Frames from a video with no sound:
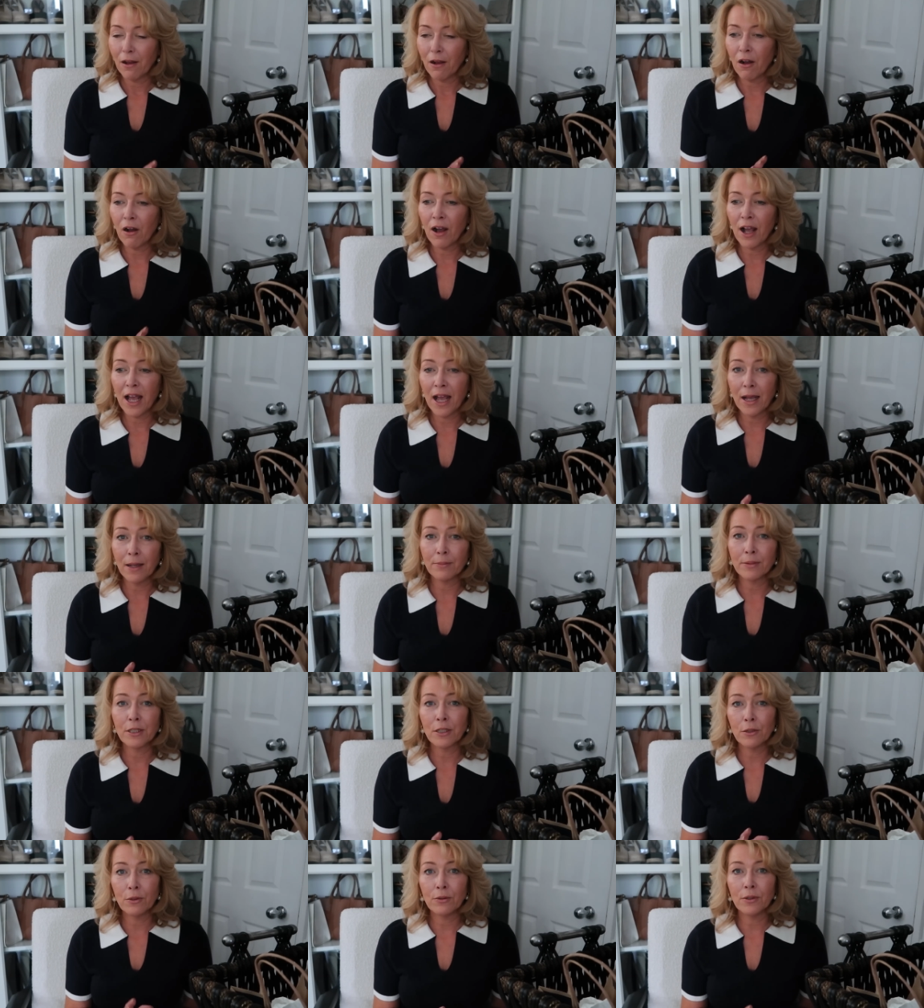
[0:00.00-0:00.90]
I
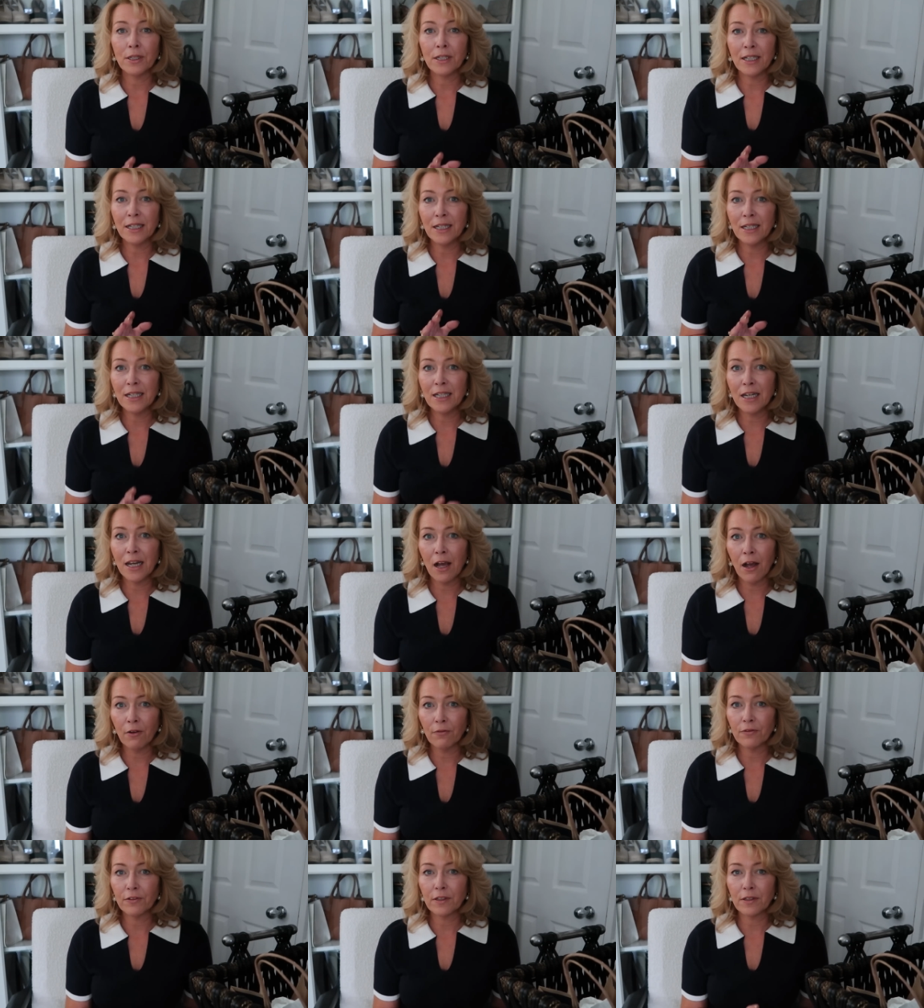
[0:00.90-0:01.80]
absolutely
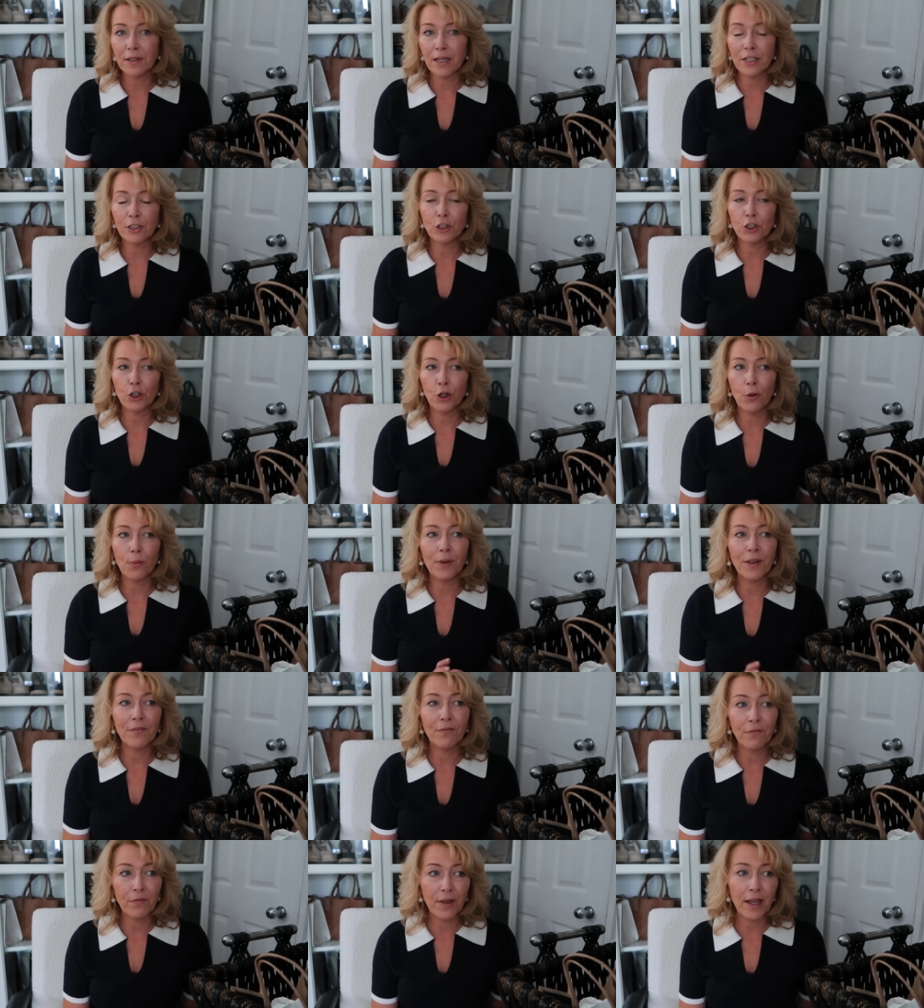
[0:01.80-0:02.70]
loved that shop.
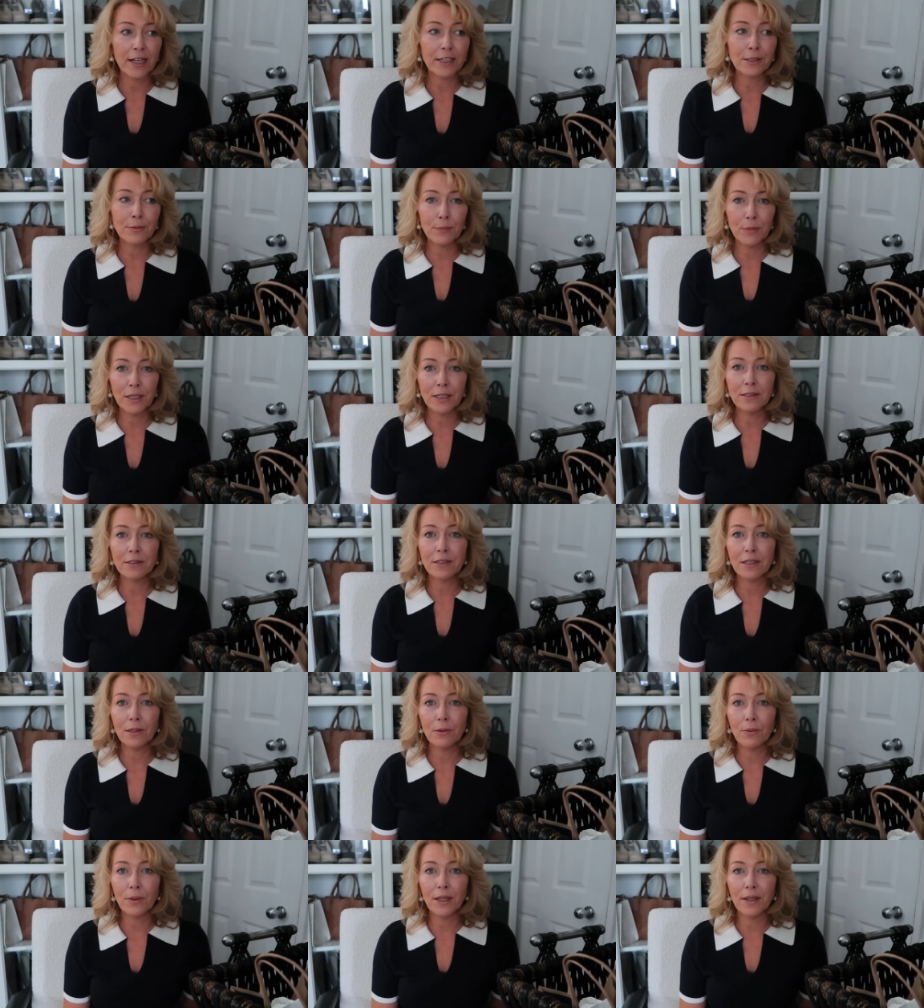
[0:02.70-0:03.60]
In fact, me and
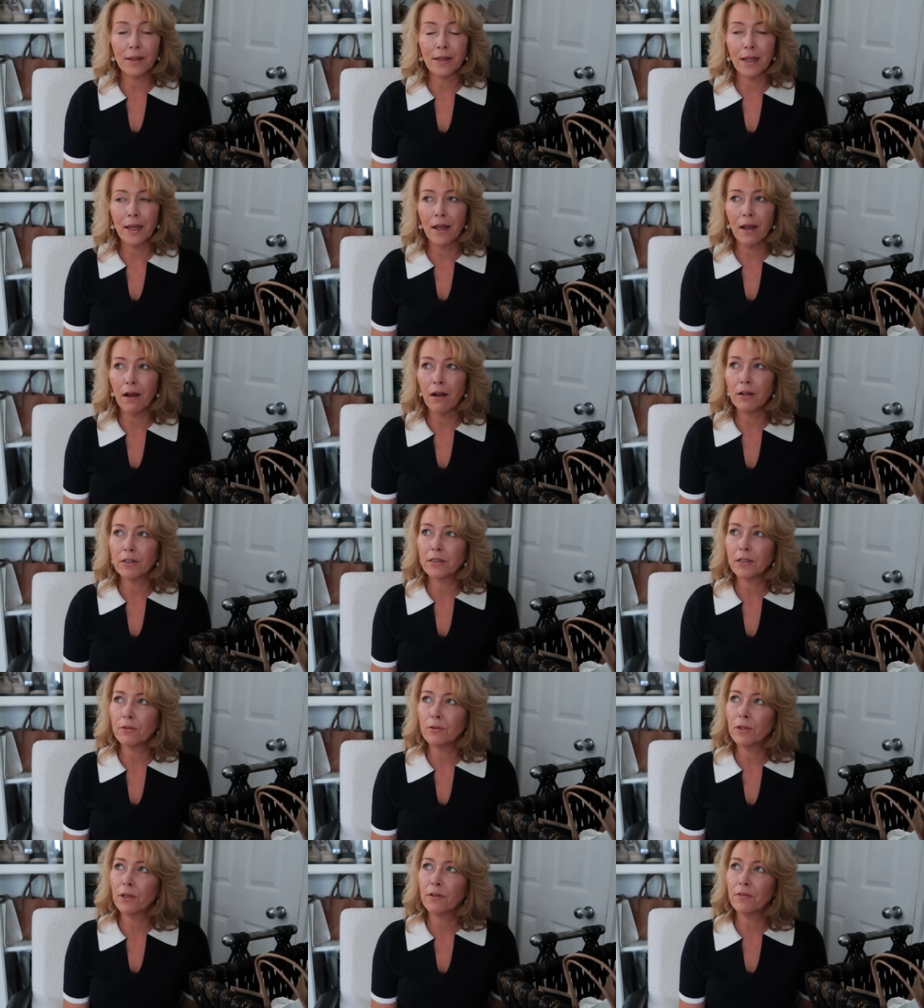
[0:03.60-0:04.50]
Dee went there, I
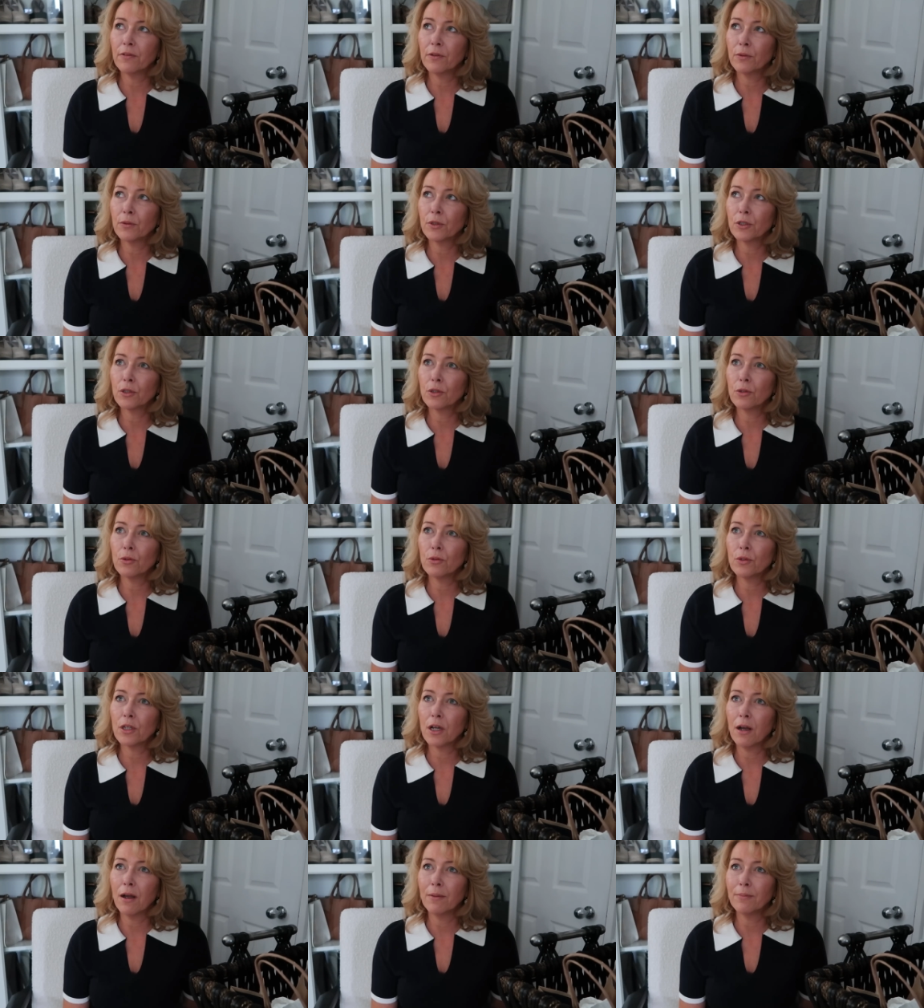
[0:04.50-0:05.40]
don't know if it was 2
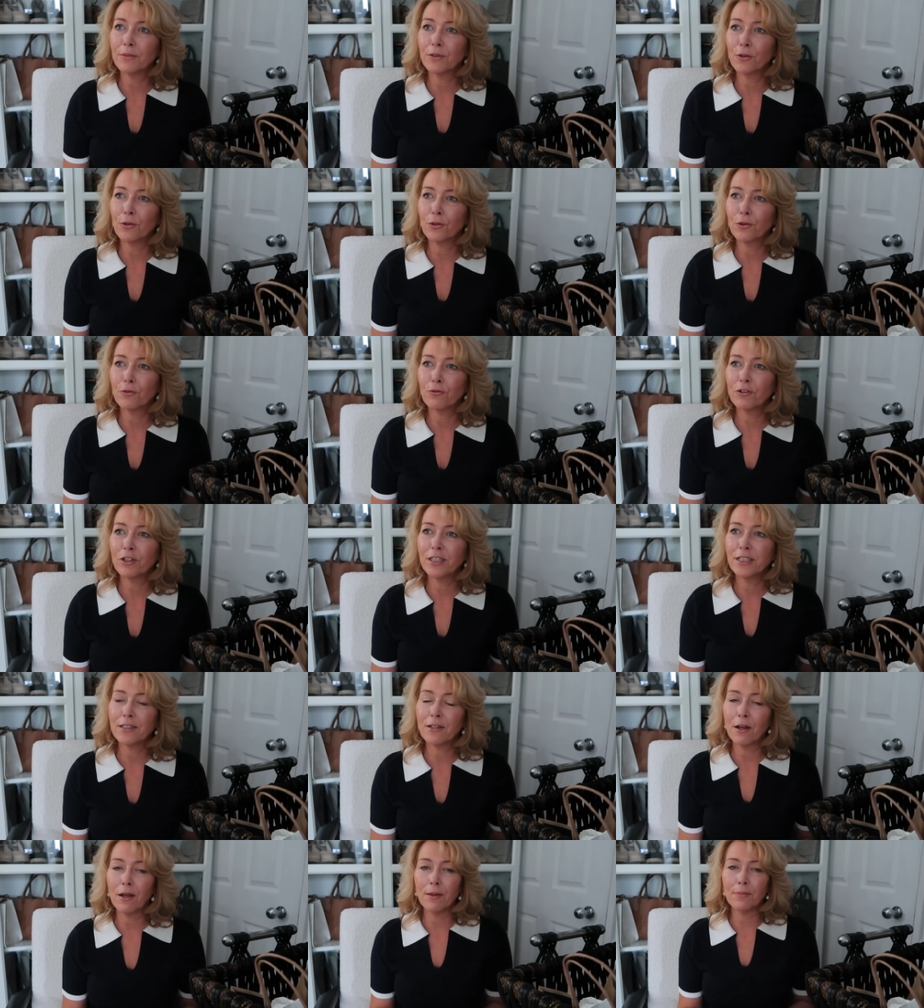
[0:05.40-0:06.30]
times or 3
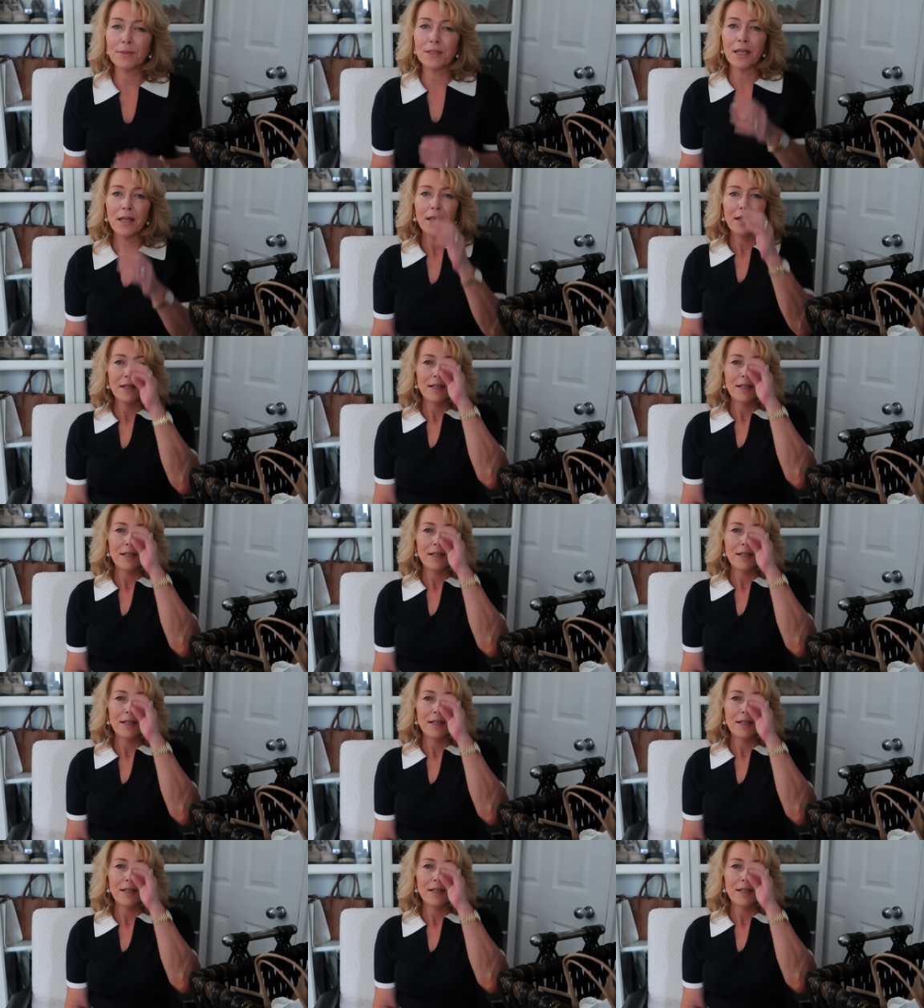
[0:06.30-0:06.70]
times.